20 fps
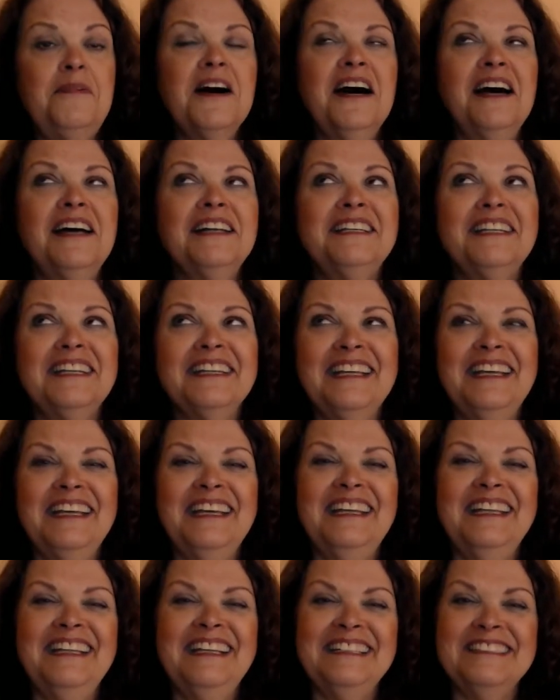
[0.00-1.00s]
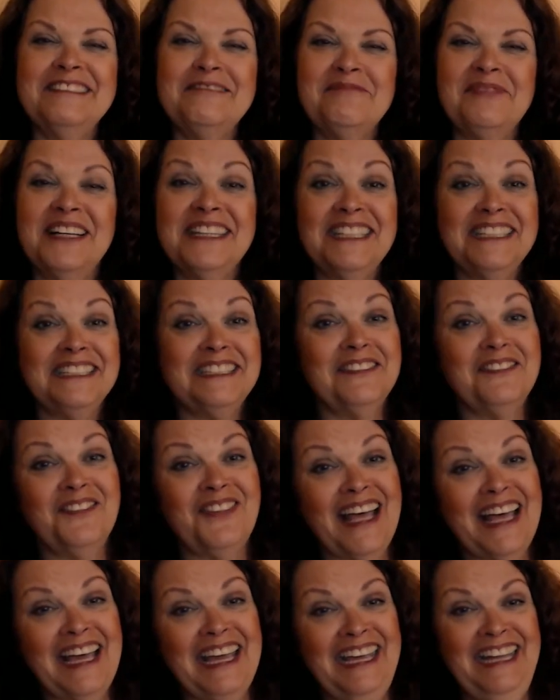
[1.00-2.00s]
but but the
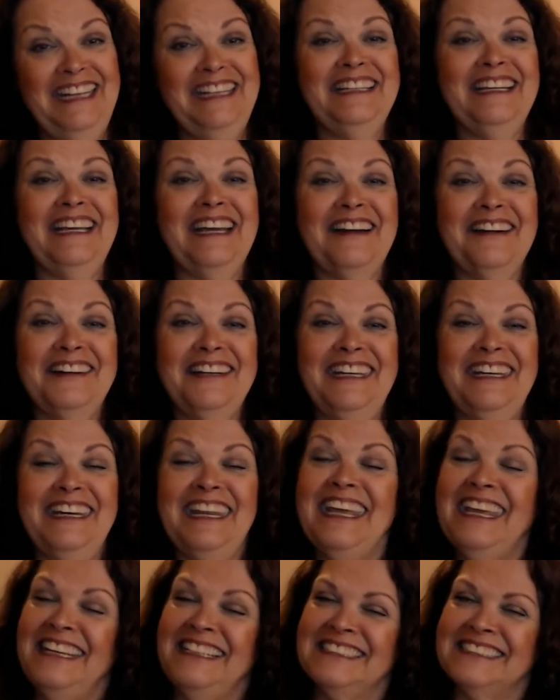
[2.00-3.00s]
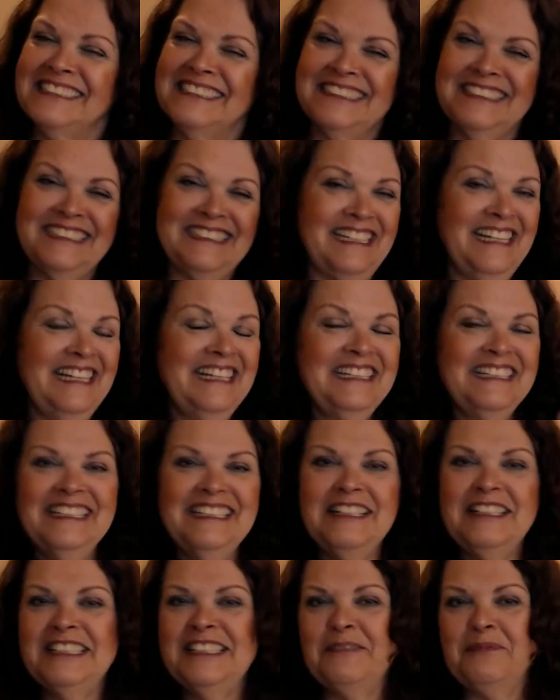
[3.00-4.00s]
divine guardian angels,
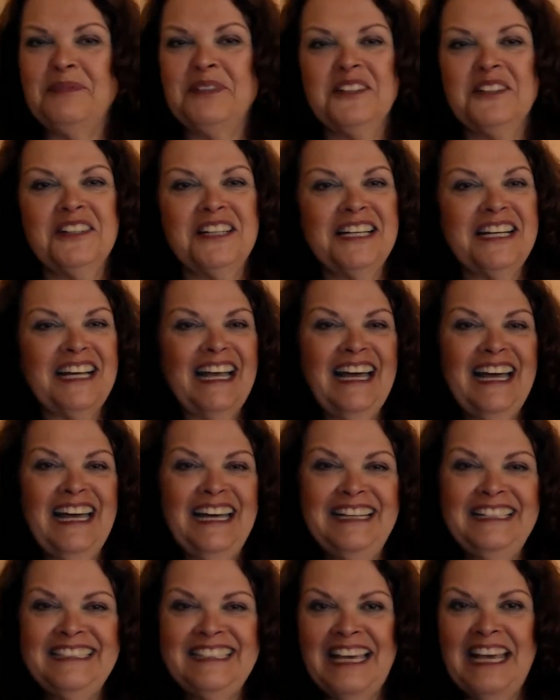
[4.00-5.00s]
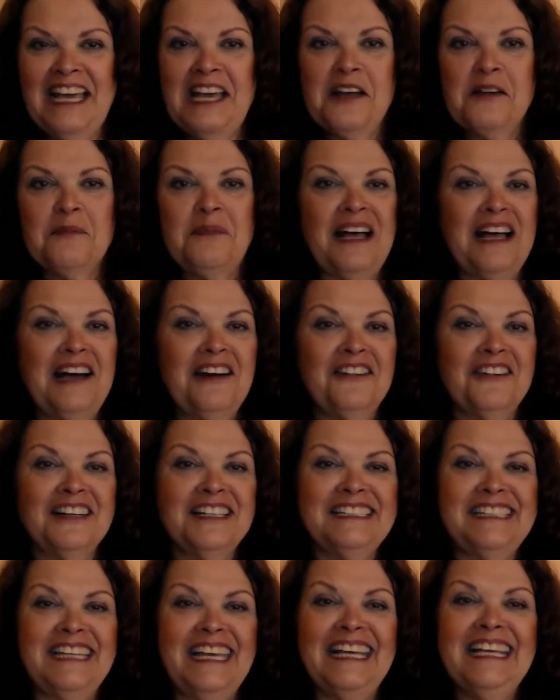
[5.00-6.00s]
spirit guides, higher power
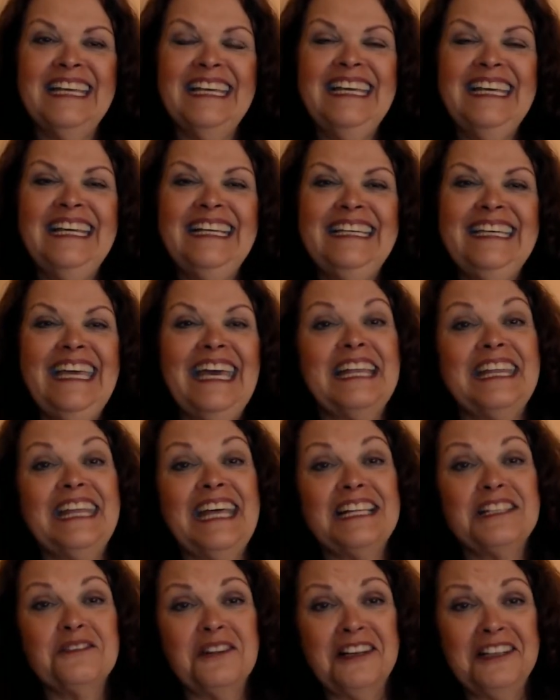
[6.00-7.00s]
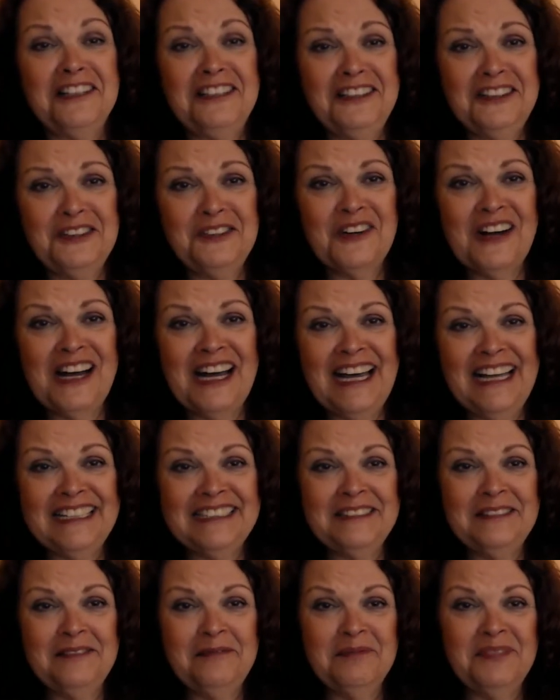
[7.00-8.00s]
is saying, yeah, that's what you
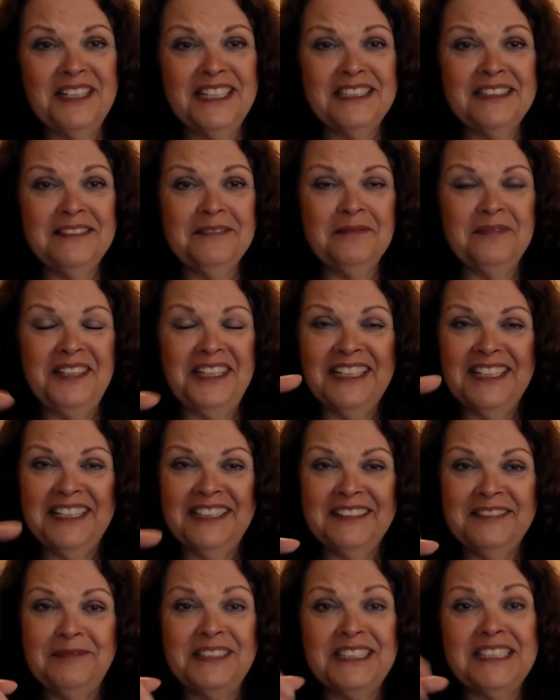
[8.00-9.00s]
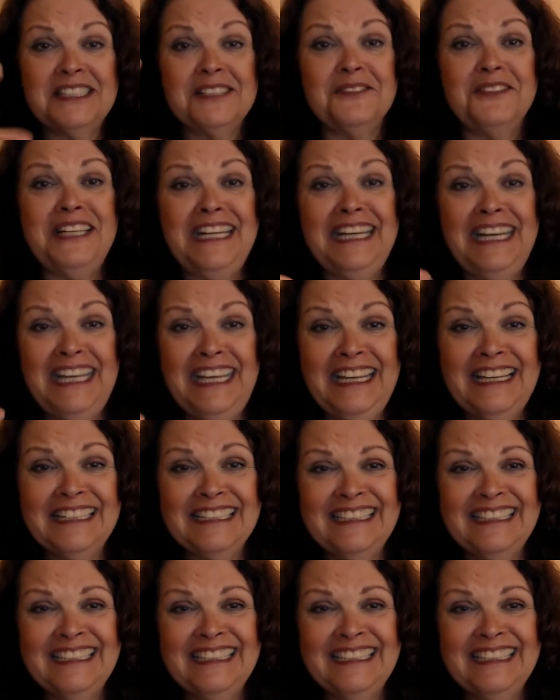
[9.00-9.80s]
want, but you know, but sweetie,